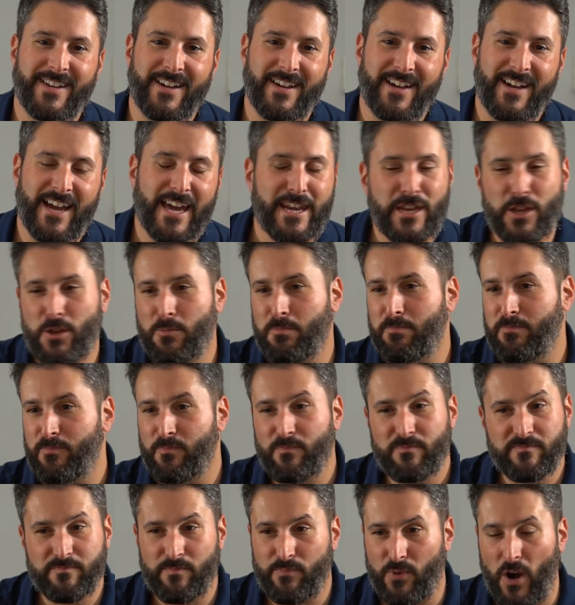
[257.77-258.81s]
Any
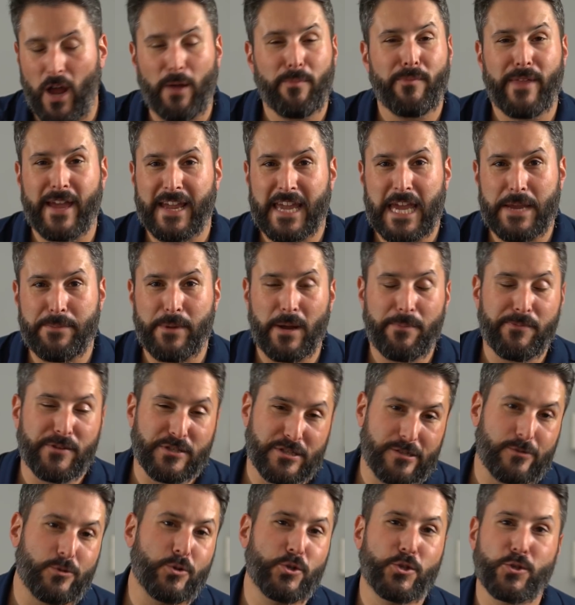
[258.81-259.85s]
problem that came up, the
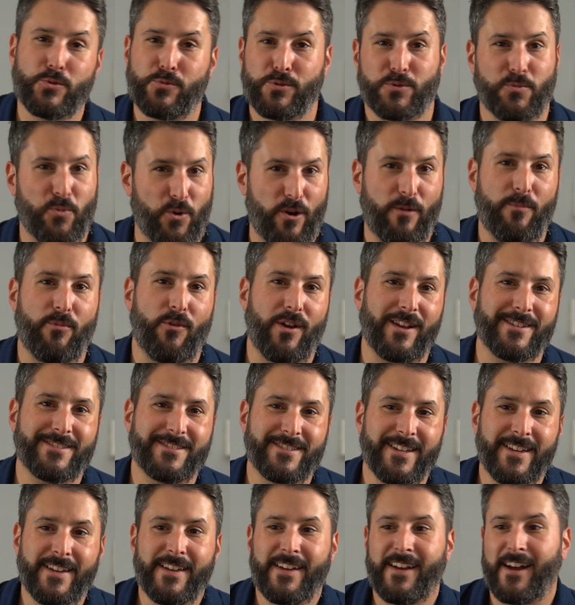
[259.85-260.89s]
solution was WordPress.